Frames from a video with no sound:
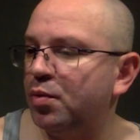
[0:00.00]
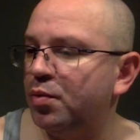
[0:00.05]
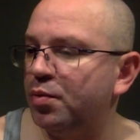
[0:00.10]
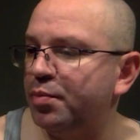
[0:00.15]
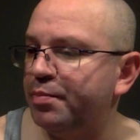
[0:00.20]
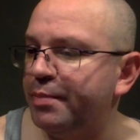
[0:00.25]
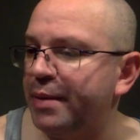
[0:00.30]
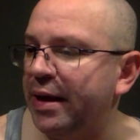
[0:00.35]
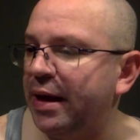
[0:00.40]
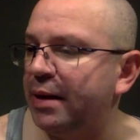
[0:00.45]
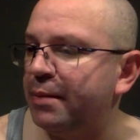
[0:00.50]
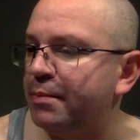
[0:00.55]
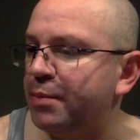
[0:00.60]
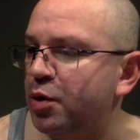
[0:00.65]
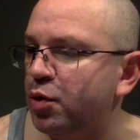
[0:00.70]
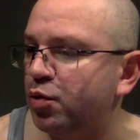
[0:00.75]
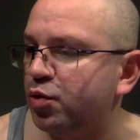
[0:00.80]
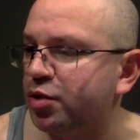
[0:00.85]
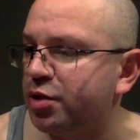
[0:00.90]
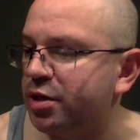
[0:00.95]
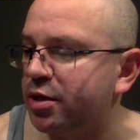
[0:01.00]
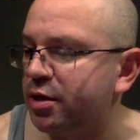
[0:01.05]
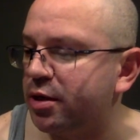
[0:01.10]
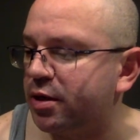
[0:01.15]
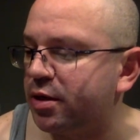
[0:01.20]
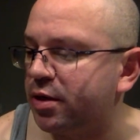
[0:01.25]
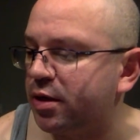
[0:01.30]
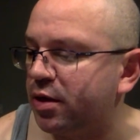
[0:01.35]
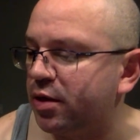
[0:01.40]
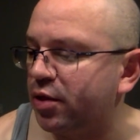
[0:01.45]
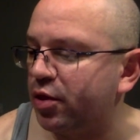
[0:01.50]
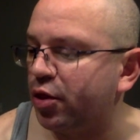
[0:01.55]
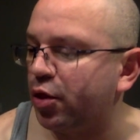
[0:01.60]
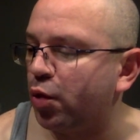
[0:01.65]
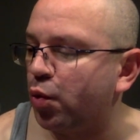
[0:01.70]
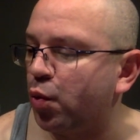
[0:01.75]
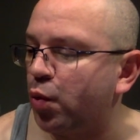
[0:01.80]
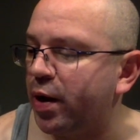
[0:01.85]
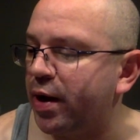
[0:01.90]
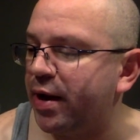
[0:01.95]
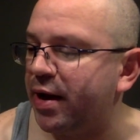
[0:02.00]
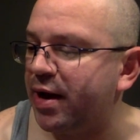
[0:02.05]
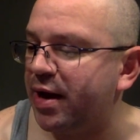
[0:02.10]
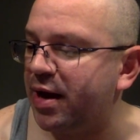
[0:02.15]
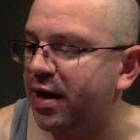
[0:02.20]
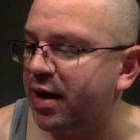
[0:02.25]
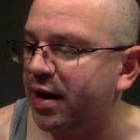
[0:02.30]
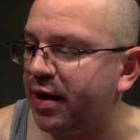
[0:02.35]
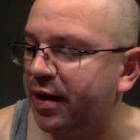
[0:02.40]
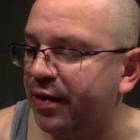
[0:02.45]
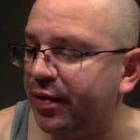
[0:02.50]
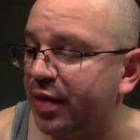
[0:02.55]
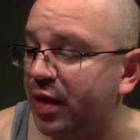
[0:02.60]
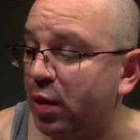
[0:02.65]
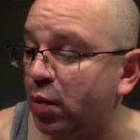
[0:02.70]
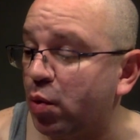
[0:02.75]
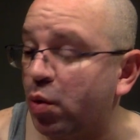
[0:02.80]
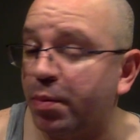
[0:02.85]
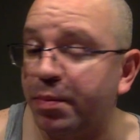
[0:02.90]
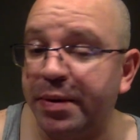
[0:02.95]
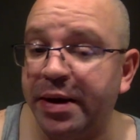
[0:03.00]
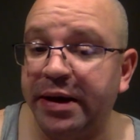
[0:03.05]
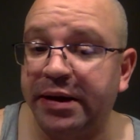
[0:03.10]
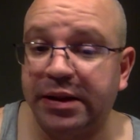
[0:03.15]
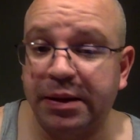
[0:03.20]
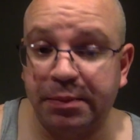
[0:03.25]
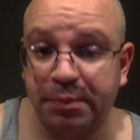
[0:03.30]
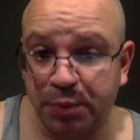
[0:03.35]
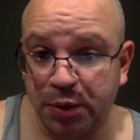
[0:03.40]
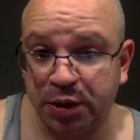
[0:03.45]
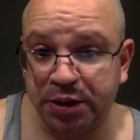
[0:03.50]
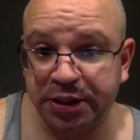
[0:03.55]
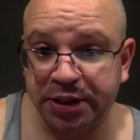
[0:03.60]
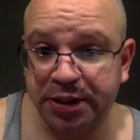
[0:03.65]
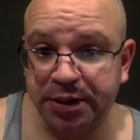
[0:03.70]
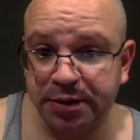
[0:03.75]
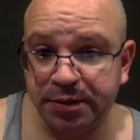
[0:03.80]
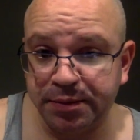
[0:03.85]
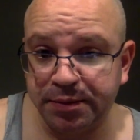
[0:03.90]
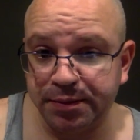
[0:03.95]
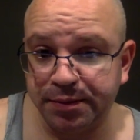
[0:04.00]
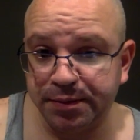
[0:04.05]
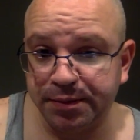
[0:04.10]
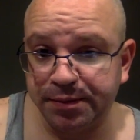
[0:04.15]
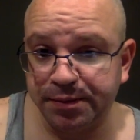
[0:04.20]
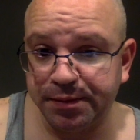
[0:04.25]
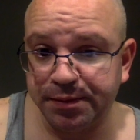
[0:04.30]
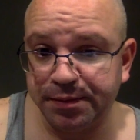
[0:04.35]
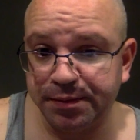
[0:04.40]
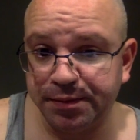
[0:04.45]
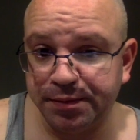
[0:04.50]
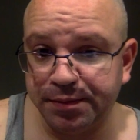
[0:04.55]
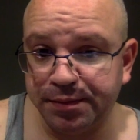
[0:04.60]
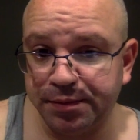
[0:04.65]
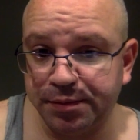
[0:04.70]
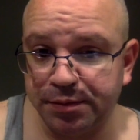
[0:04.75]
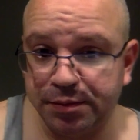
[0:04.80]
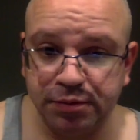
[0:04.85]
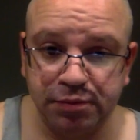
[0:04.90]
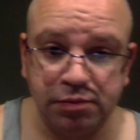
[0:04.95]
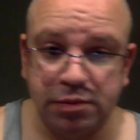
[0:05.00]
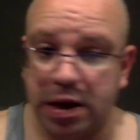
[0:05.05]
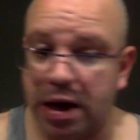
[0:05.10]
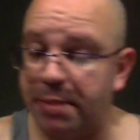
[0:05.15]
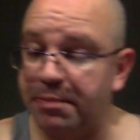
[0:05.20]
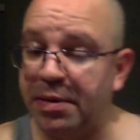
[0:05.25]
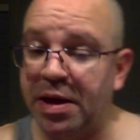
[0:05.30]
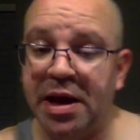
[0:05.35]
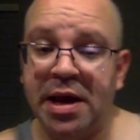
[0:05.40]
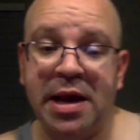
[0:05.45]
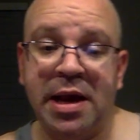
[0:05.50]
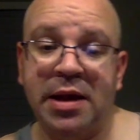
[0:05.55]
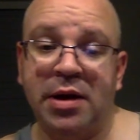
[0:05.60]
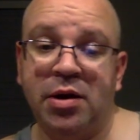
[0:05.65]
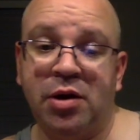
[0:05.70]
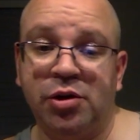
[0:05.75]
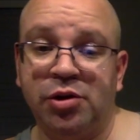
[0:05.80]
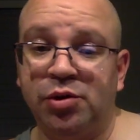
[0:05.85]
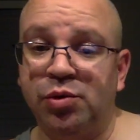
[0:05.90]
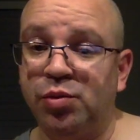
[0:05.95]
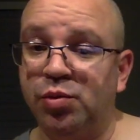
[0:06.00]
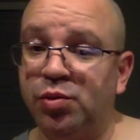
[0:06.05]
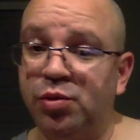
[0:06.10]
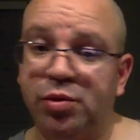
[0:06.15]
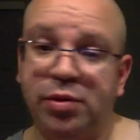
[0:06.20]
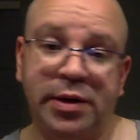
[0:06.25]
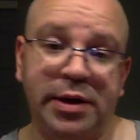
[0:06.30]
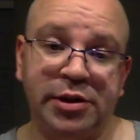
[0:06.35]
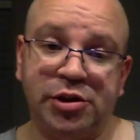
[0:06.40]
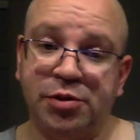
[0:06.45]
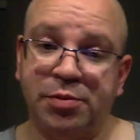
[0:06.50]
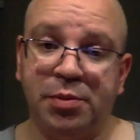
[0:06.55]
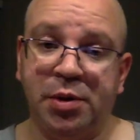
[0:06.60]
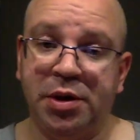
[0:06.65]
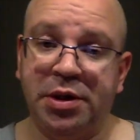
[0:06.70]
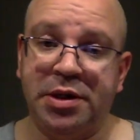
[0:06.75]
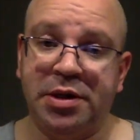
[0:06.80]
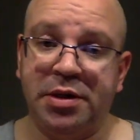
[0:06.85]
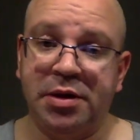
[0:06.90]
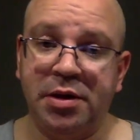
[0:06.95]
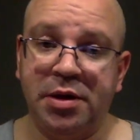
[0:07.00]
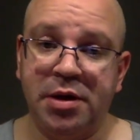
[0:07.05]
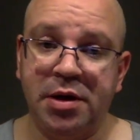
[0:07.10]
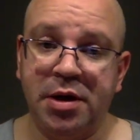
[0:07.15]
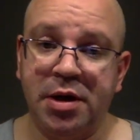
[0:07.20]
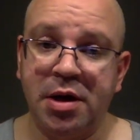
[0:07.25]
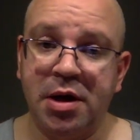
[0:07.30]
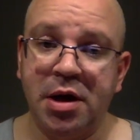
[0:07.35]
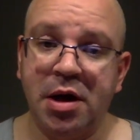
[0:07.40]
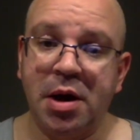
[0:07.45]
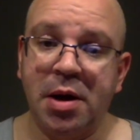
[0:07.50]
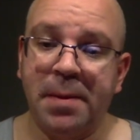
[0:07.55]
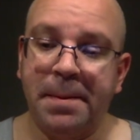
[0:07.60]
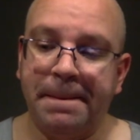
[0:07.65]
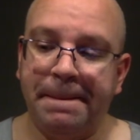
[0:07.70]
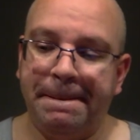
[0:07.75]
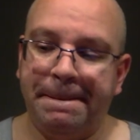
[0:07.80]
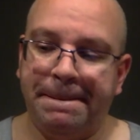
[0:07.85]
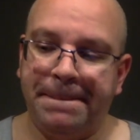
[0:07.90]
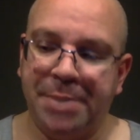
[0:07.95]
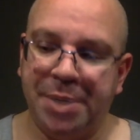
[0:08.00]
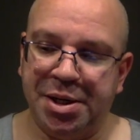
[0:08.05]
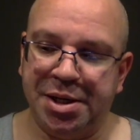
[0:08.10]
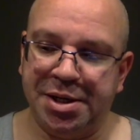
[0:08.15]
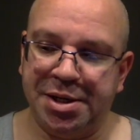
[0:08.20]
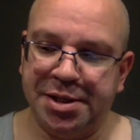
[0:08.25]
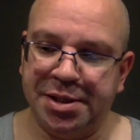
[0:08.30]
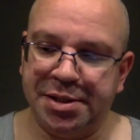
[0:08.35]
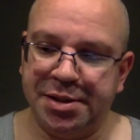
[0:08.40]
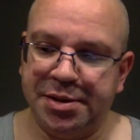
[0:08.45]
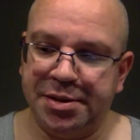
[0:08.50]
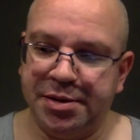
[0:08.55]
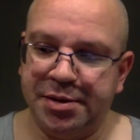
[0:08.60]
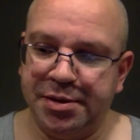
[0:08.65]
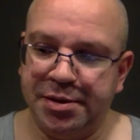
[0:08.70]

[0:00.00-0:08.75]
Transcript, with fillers: making music the way that will make them money. I'm not hating on you. Get your money, but